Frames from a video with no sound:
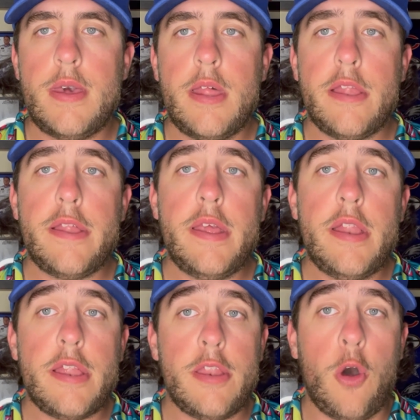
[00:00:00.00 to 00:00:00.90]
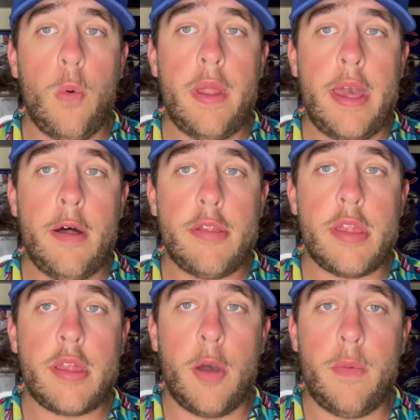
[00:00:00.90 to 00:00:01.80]
Since no one else
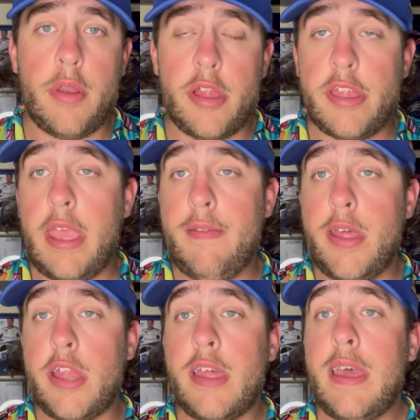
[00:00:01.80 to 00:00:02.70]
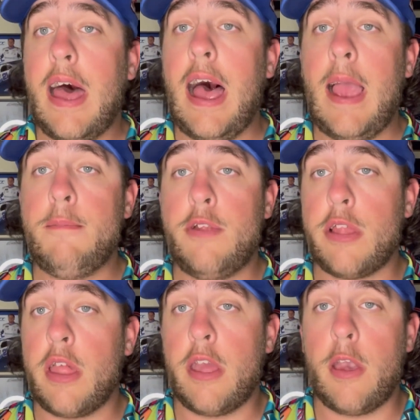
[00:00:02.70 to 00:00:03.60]
is going to say this, I'm
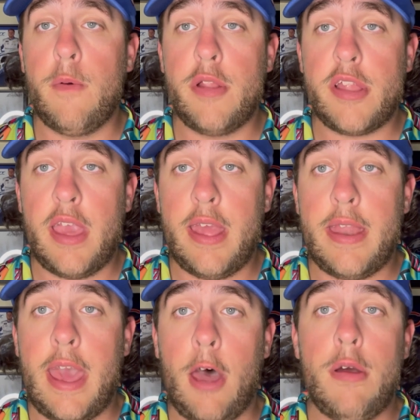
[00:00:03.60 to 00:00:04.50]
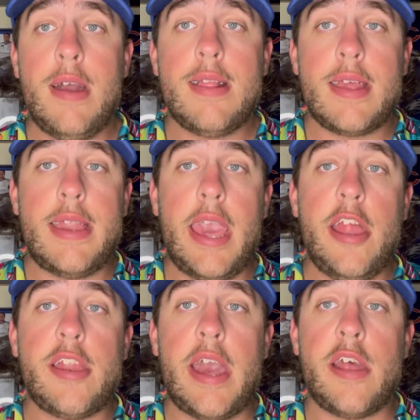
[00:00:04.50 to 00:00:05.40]
just going to go and say it now.
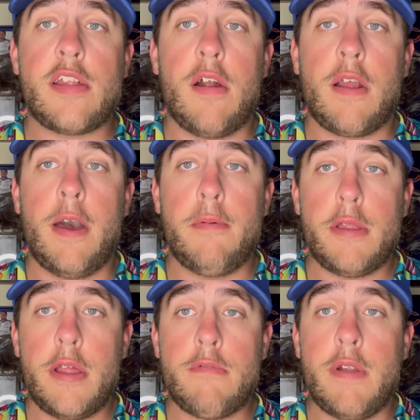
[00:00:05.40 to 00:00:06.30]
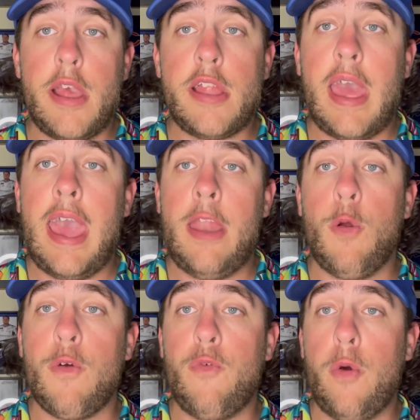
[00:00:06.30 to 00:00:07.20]
Today's NASCAR Cup Series race at
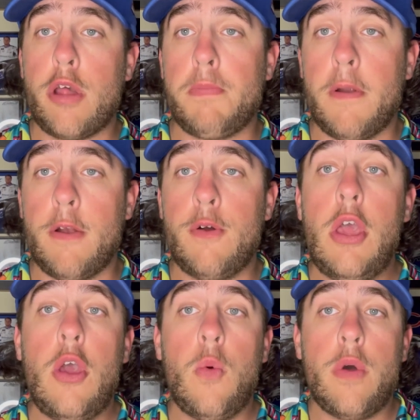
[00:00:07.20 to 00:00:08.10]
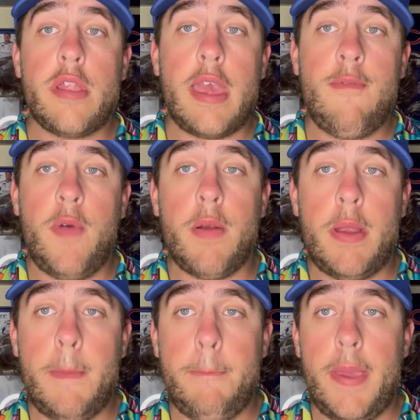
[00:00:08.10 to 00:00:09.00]
North Wilkesboro was a
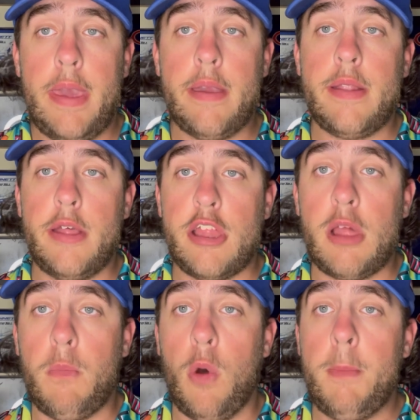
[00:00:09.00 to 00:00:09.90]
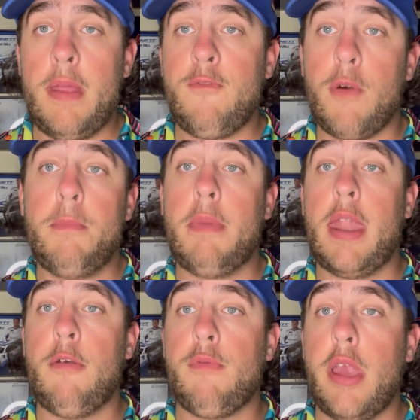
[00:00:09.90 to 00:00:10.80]
very big disappointment for
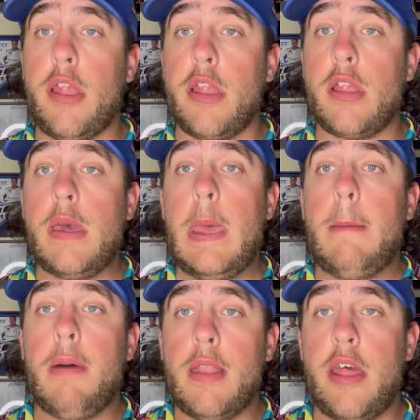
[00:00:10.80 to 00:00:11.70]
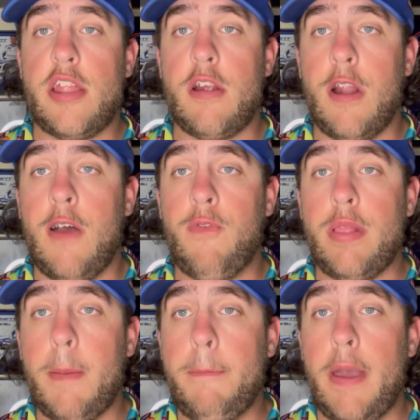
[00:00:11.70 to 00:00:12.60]
many reasons, but let's start off
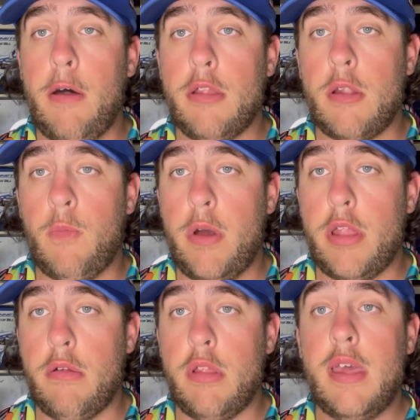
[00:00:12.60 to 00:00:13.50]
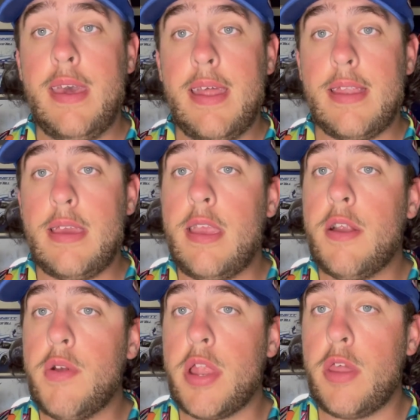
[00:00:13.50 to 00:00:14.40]
with the bells and whistles. The
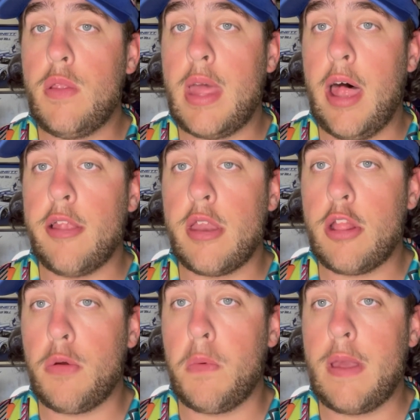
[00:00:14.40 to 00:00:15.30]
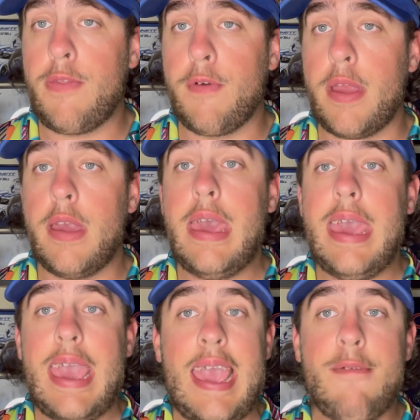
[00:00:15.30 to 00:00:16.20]
year is 2023.
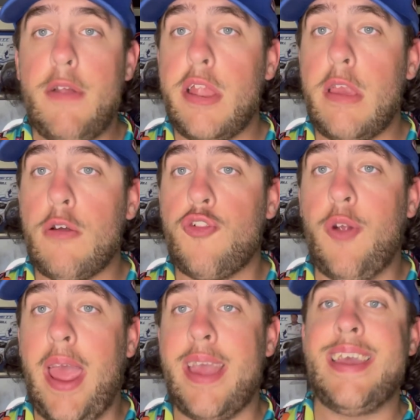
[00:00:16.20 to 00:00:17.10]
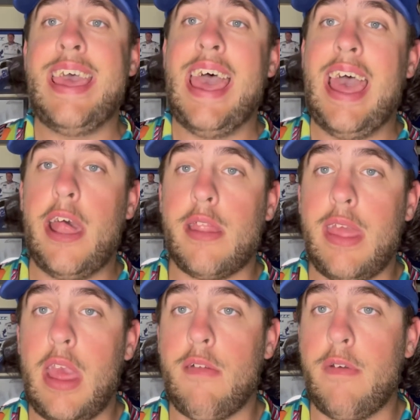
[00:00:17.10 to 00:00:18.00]
Every single track has
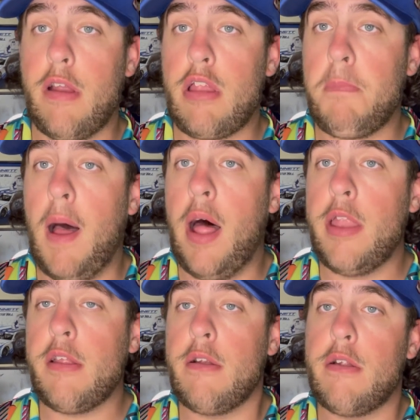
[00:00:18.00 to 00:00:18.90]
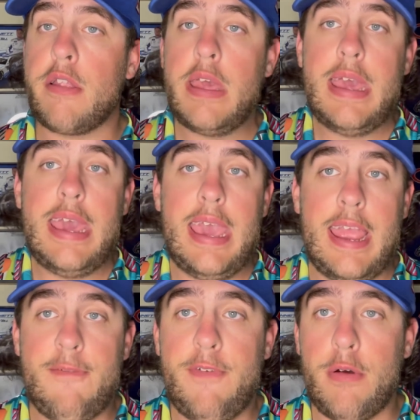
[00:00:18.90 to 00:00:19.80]
things for their sponsors,
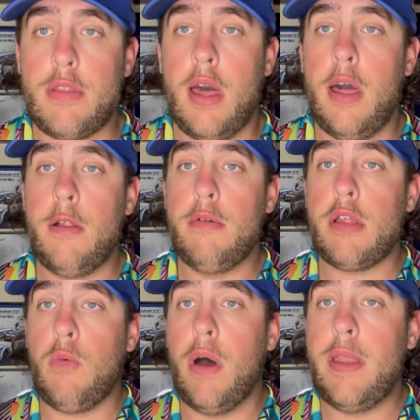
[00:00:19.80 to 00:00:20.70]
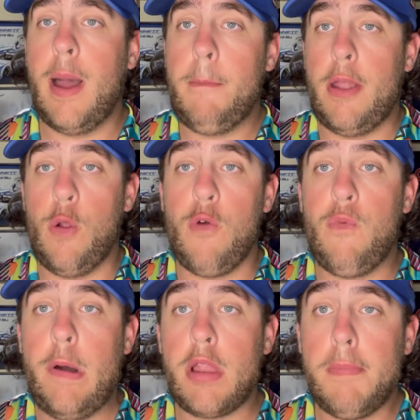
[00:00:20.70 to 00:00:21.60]
infield tunnels and whatnot, but North
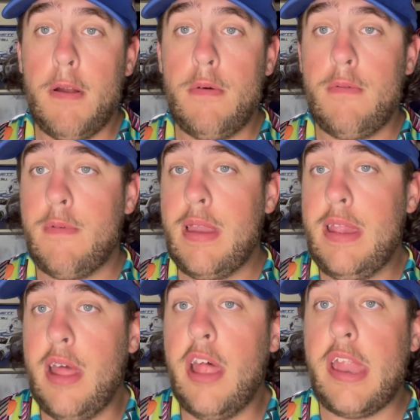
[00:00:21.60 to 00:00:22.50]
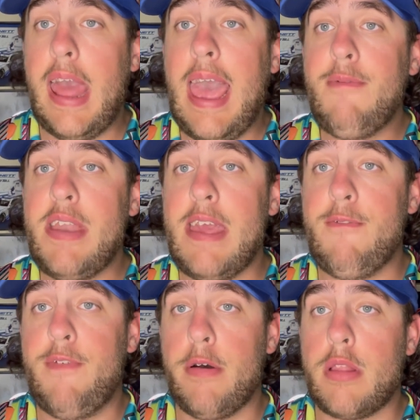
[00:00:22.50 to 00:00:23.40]
Wilkesboro really doesn't have an
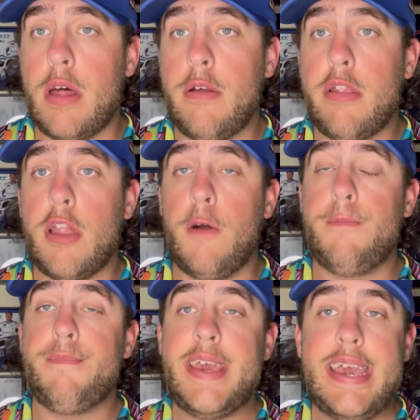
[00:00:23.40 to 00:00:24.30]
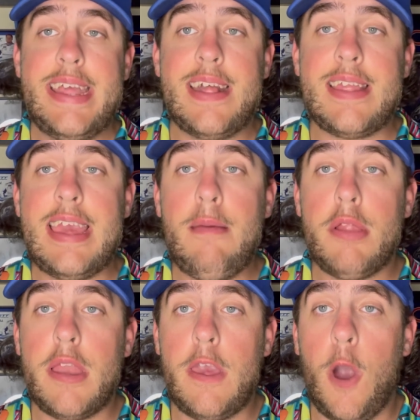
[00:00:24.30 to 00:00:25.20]
infield tunnel, so the
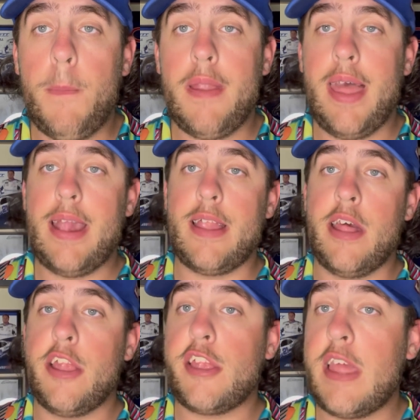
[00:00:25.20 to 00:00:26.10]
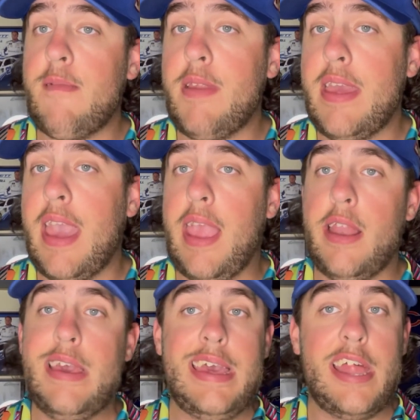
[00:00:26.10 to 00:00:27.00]
teams in the open like the
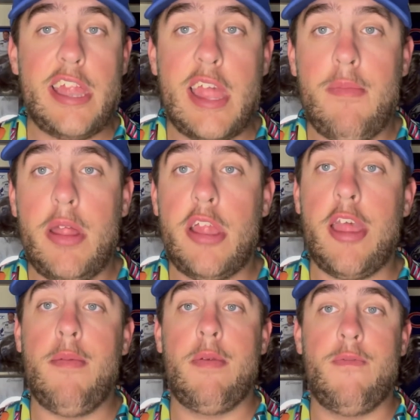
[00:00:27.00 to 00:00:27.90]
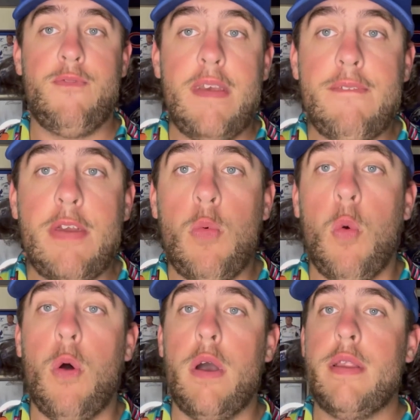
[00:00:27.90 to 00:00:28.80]
78, 77,
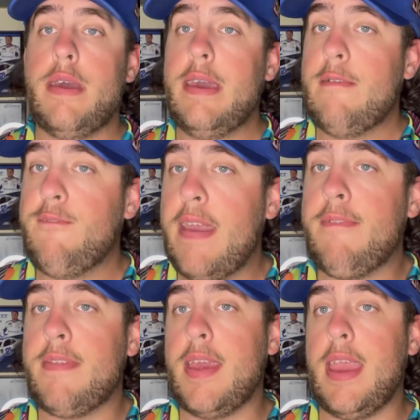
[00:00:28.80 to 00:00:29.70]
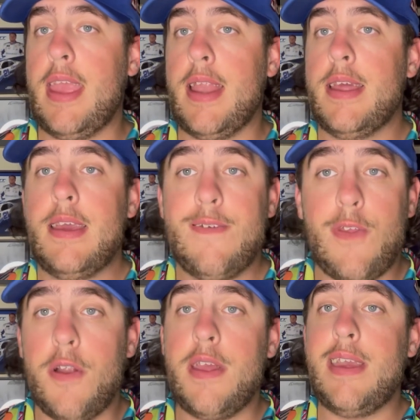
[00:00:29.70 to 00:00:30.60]
51, 15,
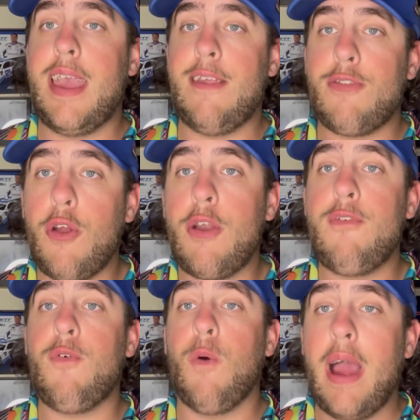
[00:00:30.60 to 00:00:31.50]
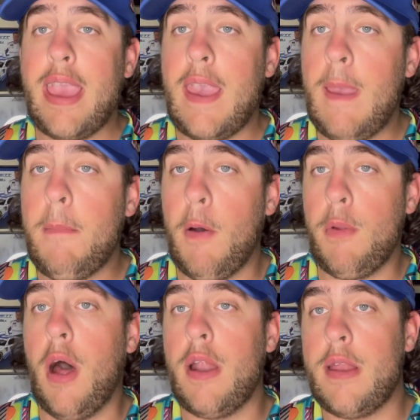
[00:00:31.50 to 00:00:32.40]
38, 34, I can keep
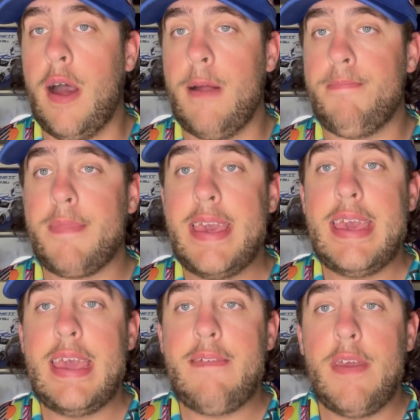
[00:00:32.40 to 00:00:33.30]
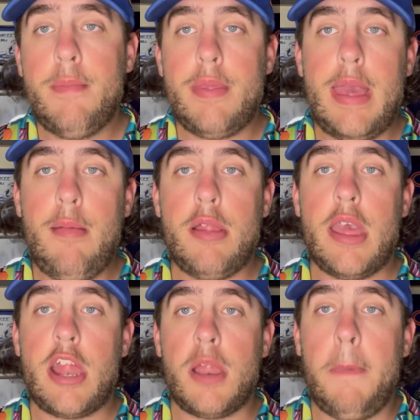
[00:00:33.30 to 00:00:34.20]
going on and on. Them teams
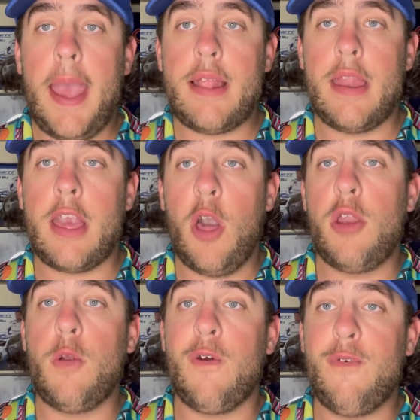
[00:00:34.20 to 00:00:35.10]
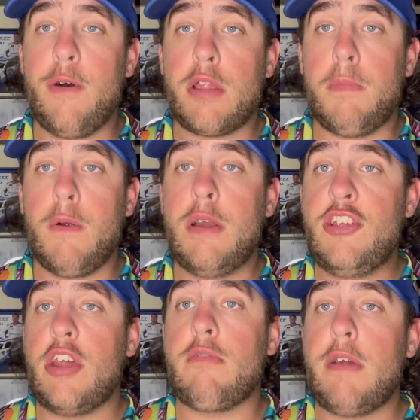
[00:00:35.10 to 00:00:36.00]
expected to go to North Wilkesboro and
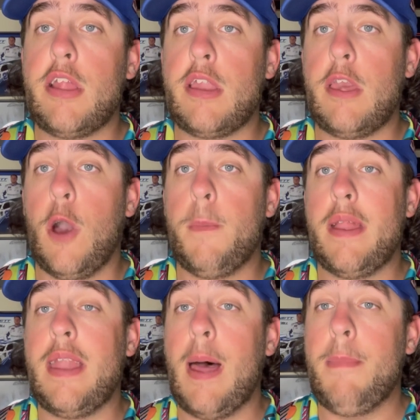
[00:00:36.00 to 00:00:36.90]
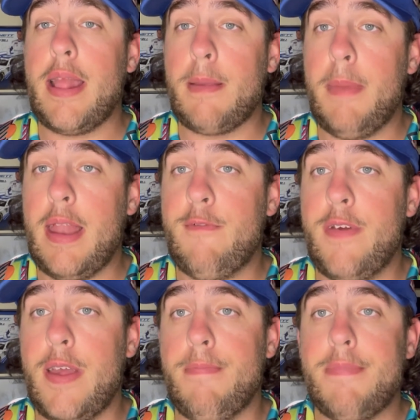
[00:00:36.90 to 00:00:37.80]
just race in the open and not make the main
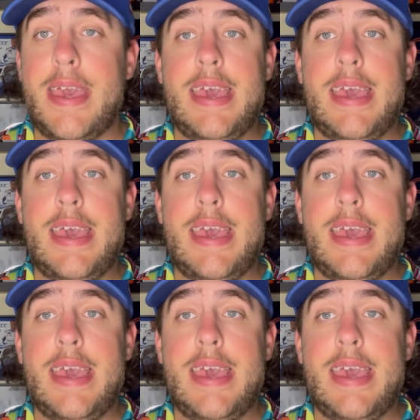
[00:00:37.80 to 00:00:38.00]
event.